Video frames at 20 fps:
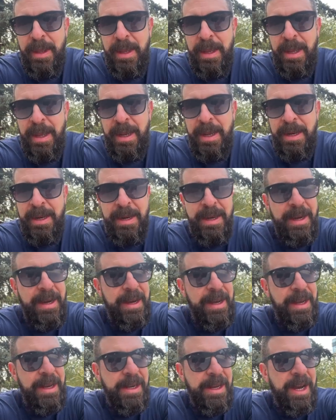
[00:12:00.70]
in
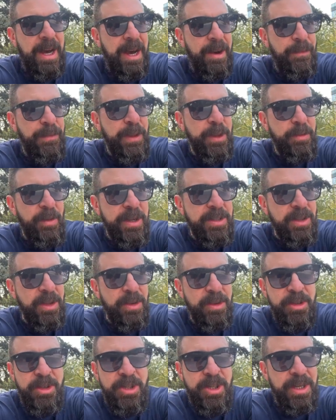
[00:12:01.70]
uh, in conflict
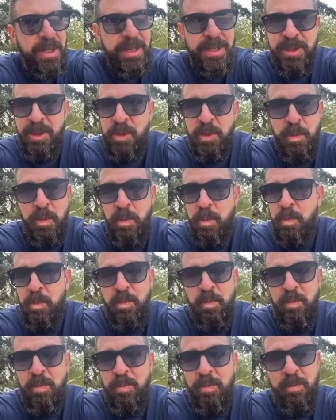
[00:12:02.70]
resolution is
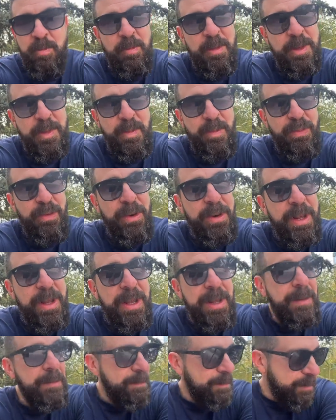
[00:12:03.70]
it's
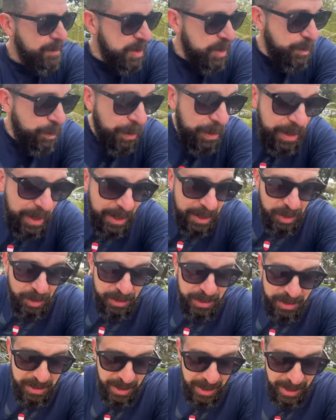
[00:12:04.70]
pretty it's pretty
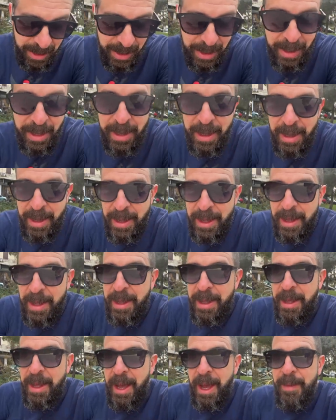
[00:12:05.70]
interesting.
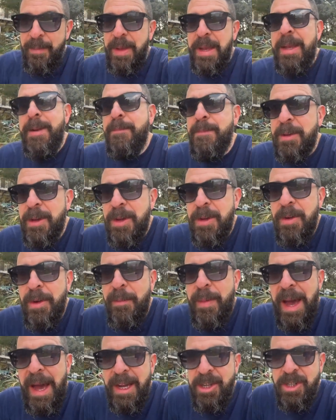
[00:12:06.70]
I mean, can you
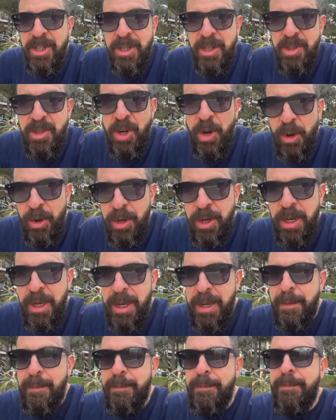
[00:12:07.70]
imagine
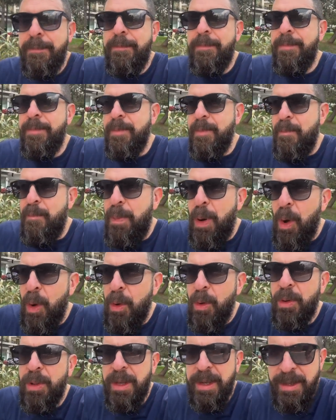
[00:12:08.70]
Turkey,
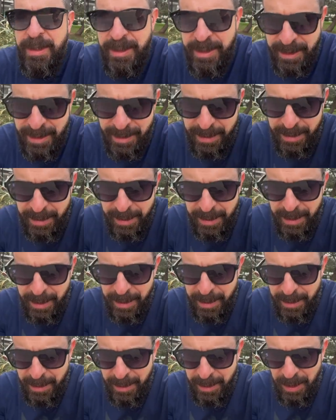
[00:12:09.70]
Poland,
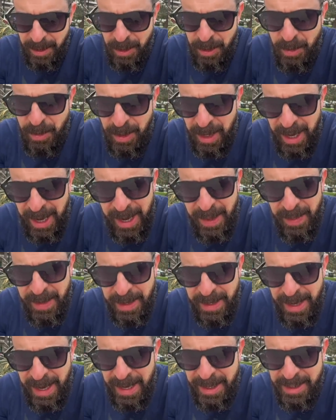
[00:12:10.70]
UK, the
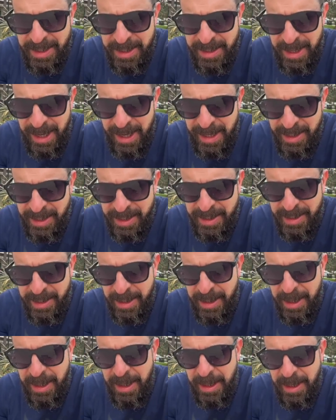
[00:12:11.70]
United States
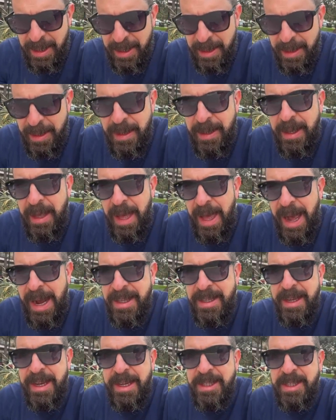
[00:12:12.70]

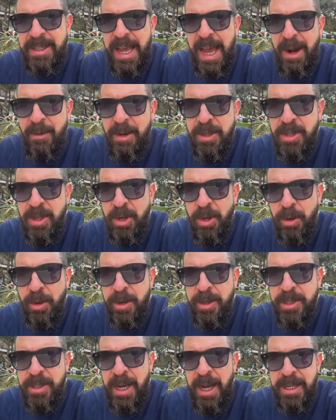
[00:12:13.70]
acting as
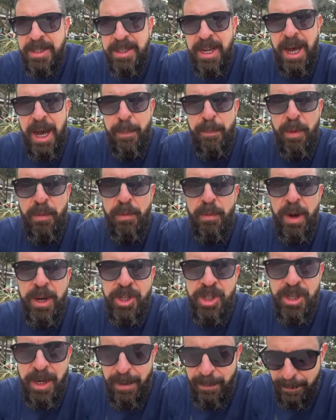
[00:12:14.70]
guarantors on top of
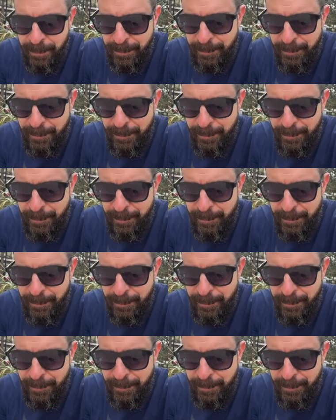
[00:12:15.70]
Russia?